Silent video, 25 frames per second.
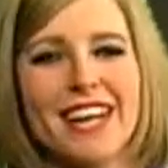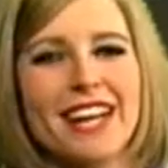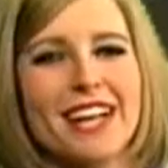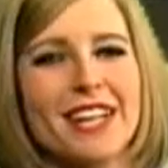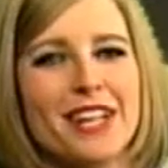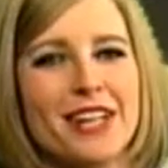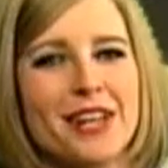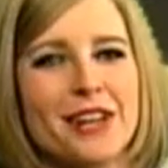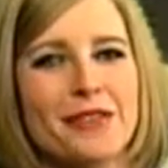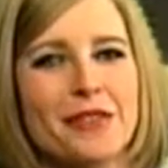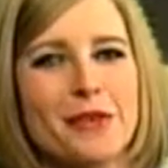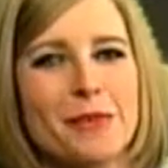
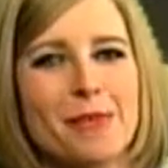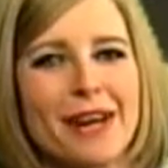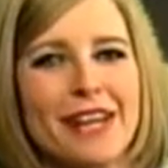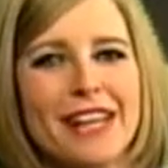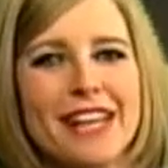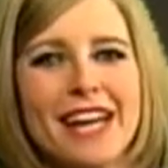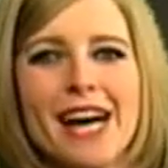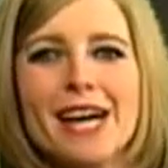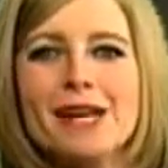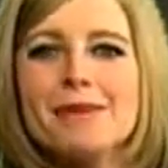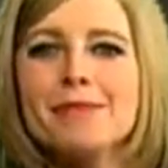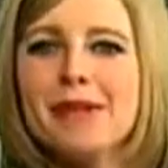Hello everybody,
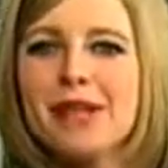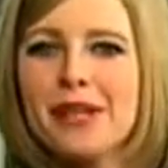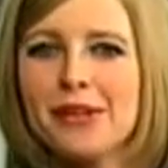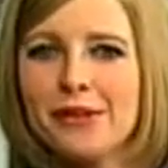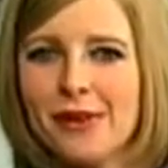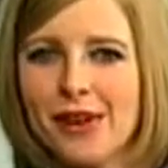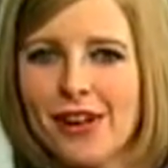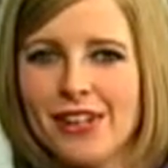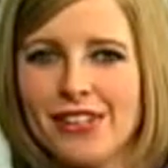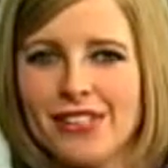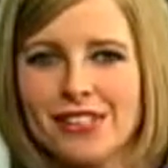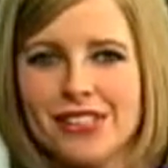I'm
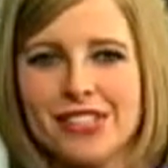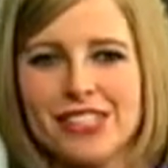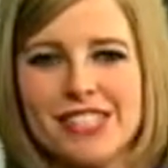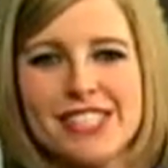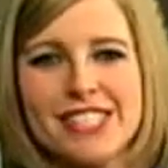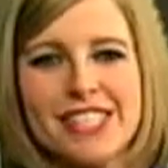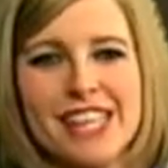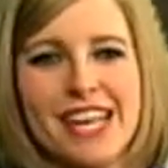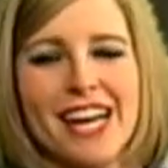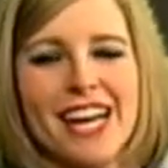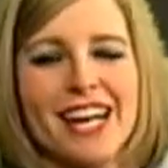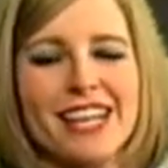
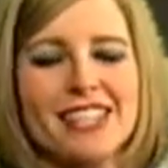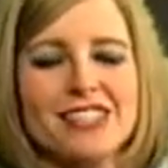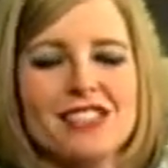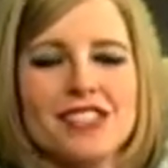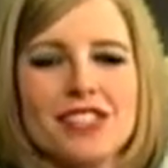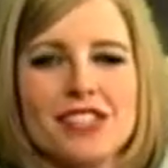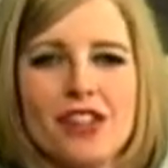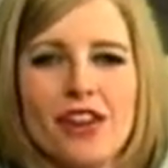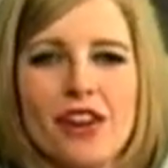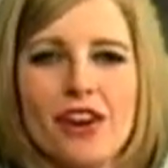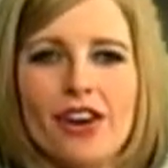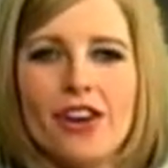meteorologist
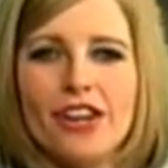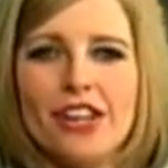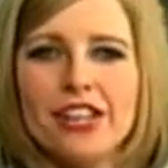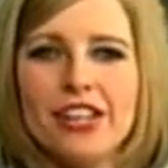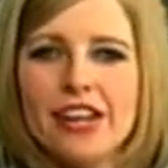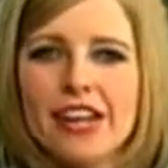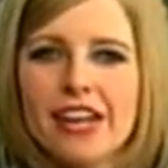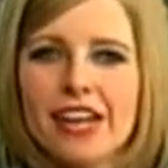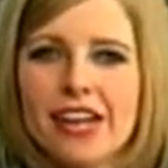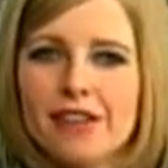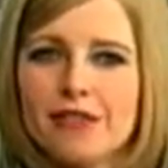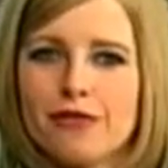Cassie Knoll,
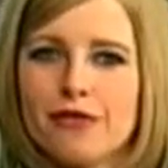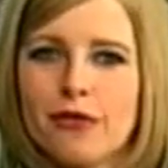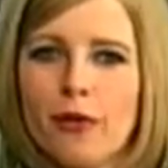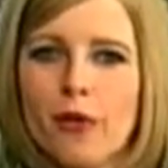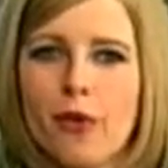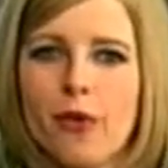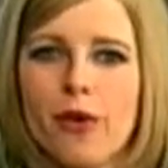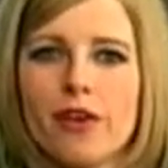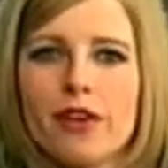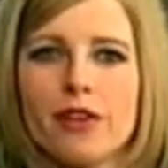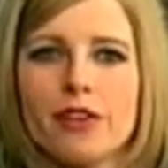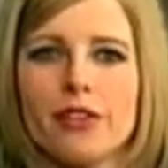and
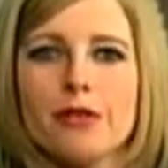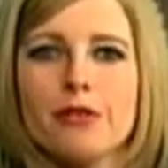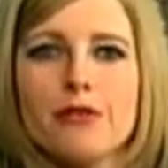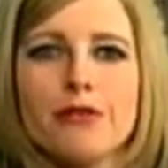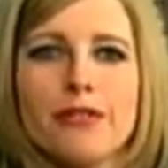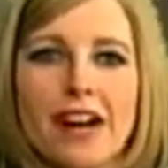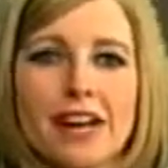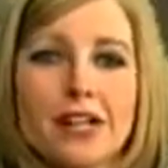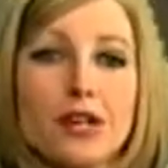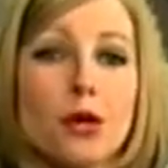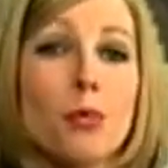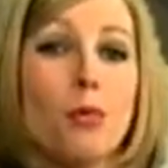for the
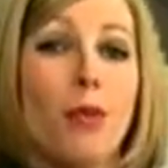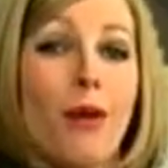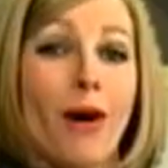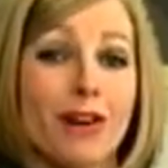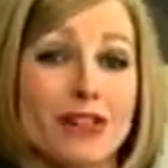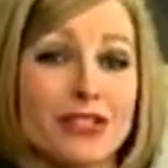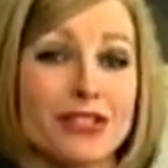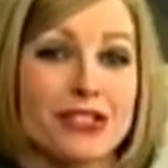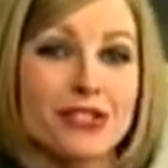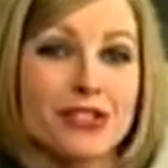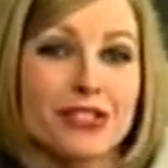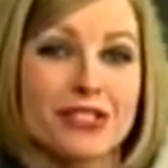final
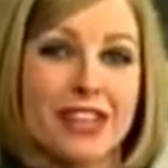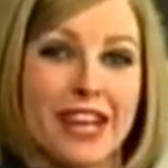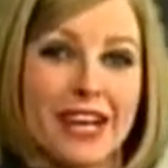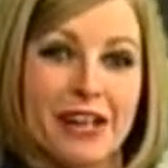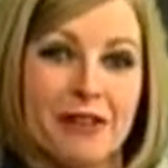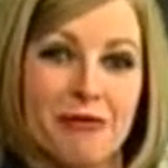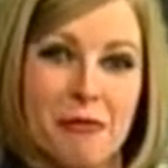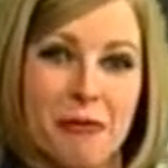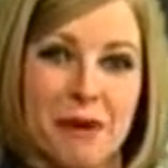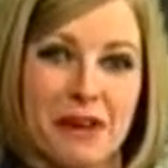partial day of